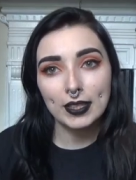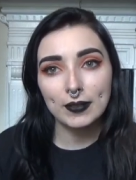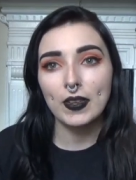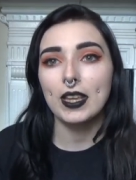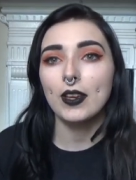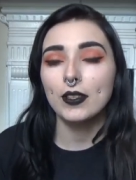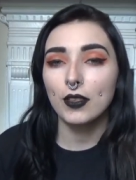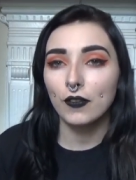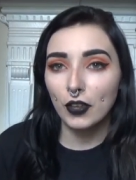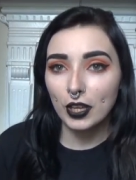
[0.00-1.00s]
in this video. So
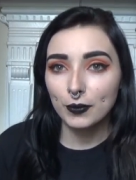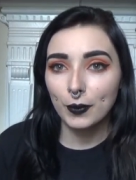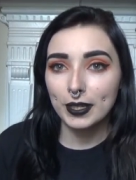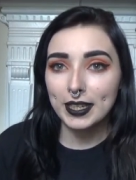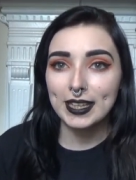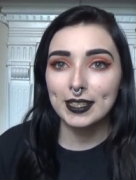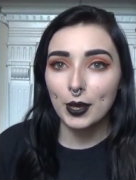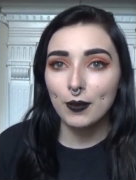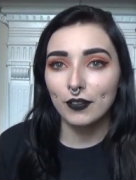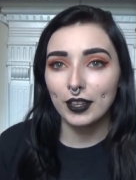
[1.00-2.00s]
the first one is,
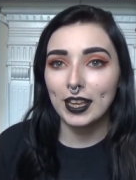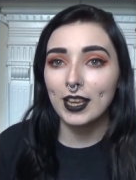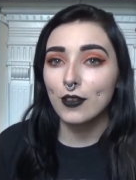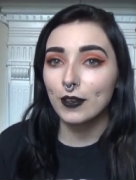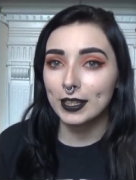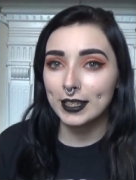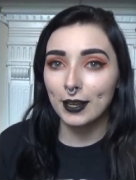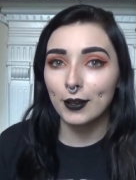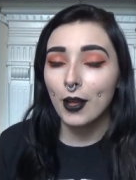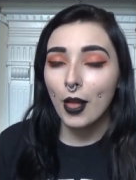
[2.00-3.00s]
hopefully you can
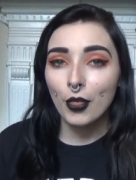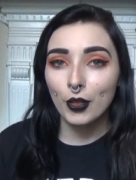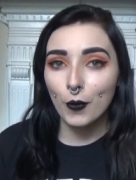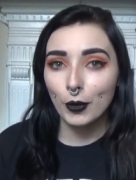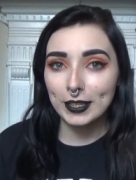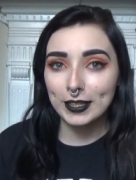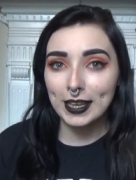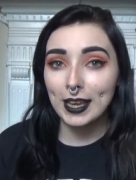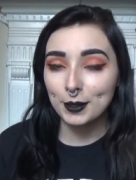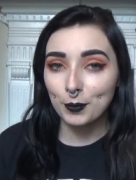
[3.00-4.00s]
tell the quality
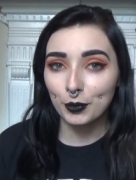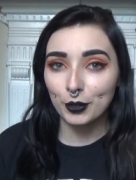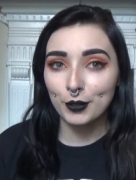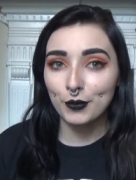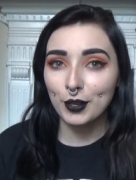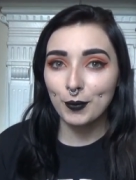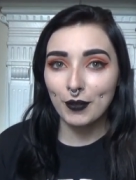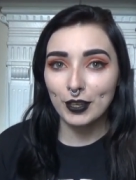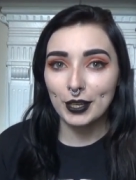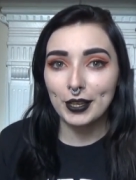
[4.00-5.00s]
has improved in my
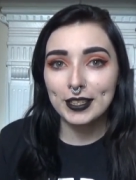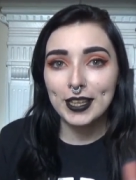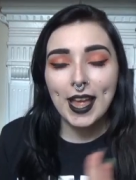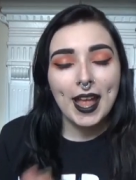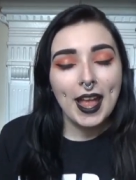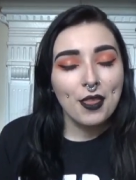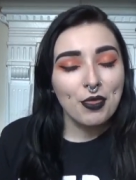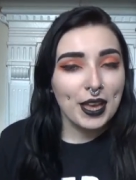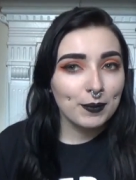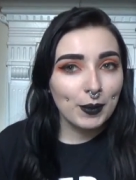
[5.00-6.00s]
videos.
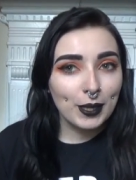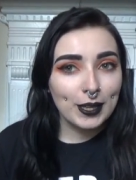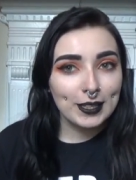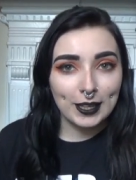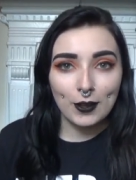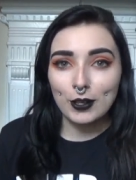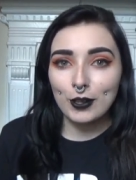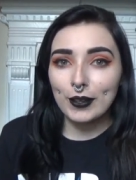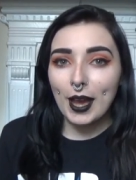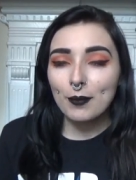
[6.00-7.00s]
That is because I got a
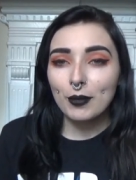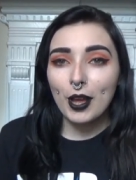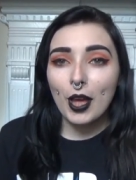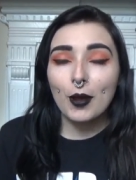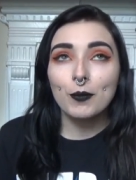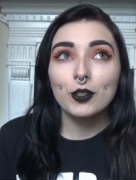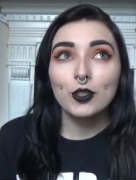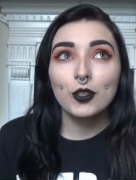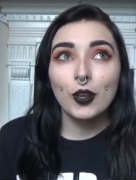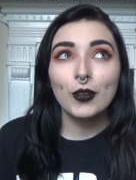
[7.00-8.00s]
new camera and I'm
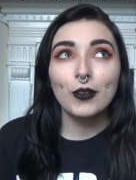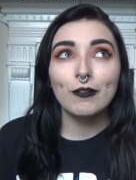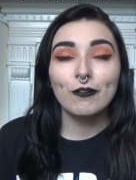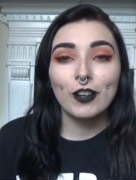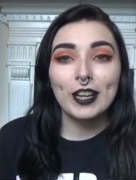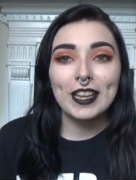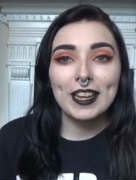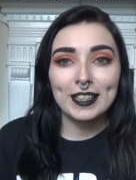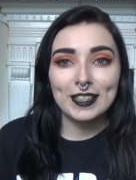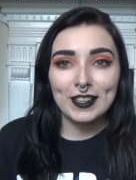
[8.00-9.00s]
so freaking
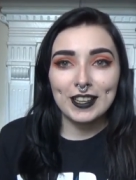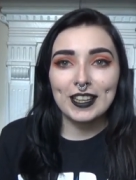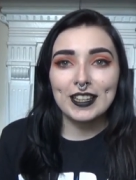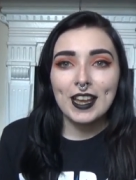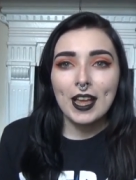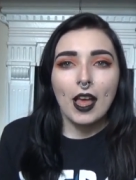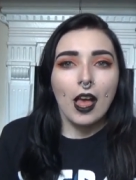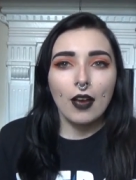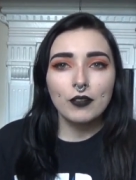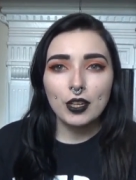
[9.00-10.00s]
excited.
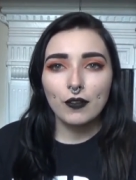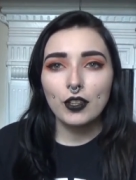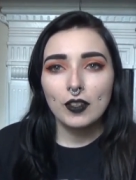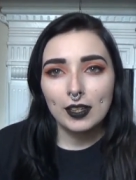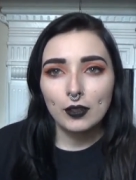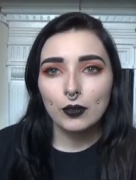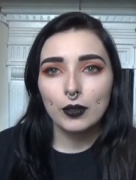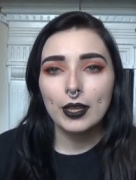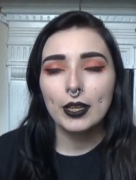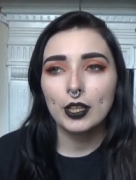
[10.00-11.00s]
I've done a few little,
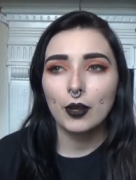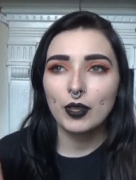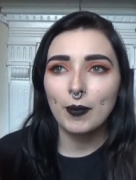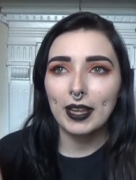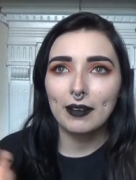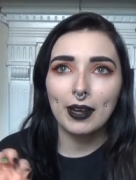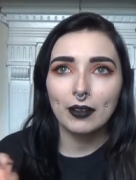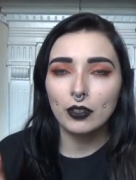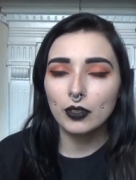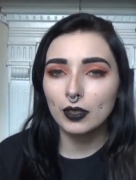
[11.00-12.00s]
you know, when you play around
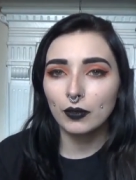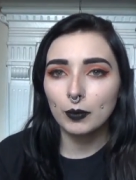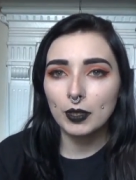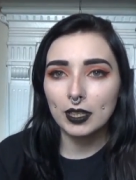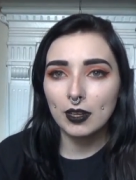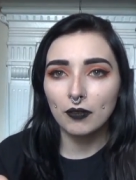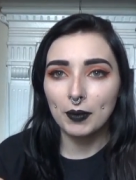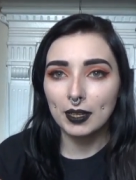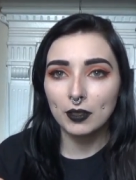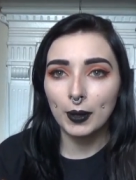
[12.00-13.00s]
and you just film yourself
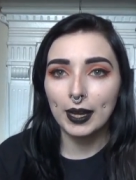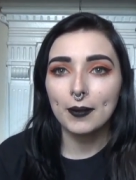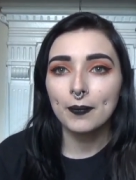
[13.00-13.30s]
being a twat,